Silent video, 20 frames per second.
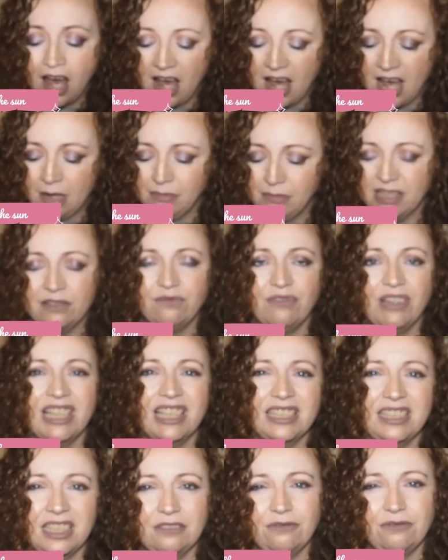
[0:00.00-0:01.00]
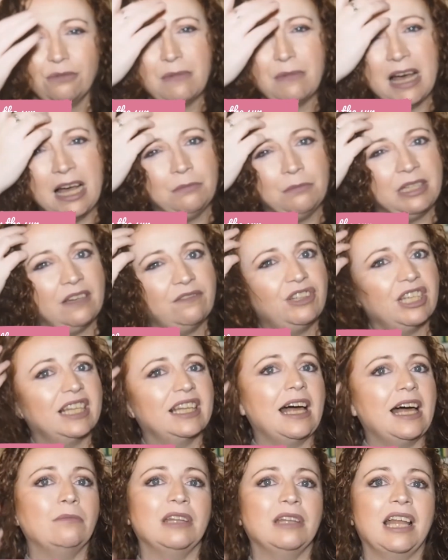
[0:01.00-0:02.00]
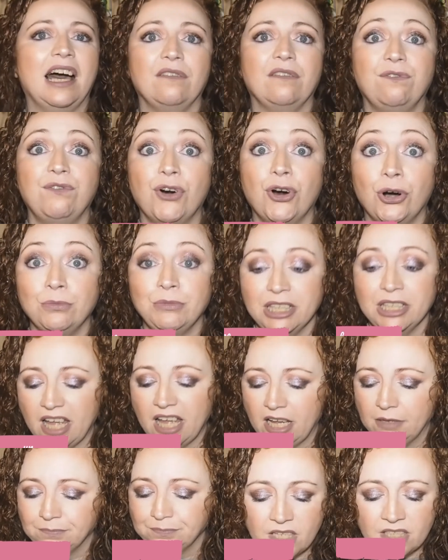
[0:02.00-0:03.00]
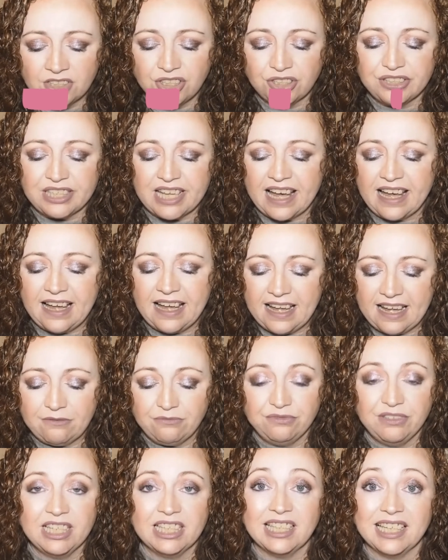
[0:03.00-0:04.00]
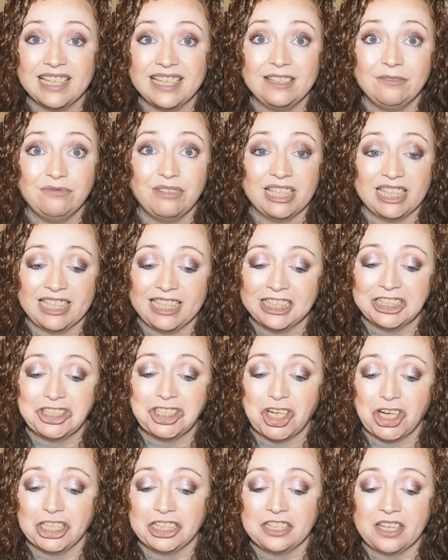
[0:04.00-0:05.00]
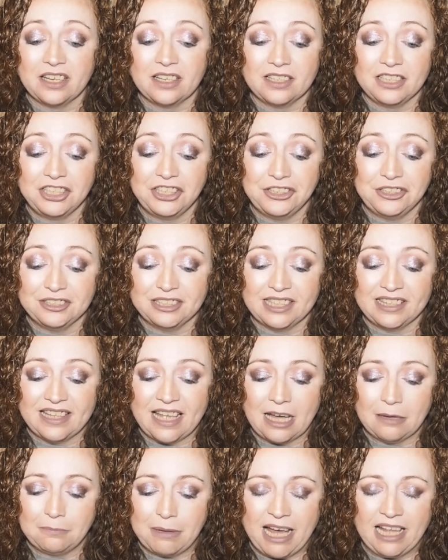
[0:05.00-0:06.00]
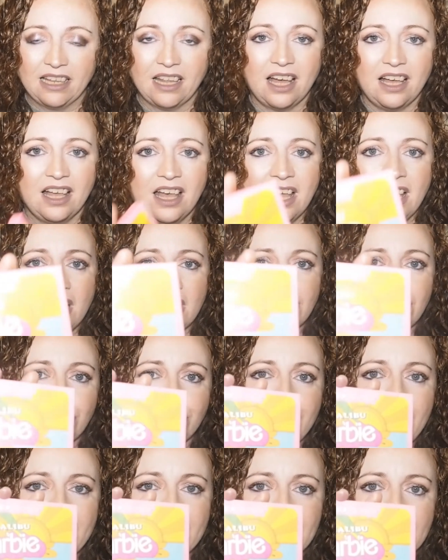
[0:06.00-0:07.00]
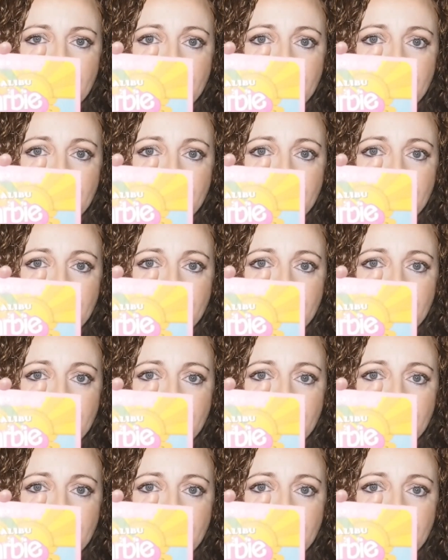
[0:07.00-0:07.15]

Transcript: Um, it really did remind me of the Glam Light formula. So yeah, really, really enjoyed using that palette. So that's in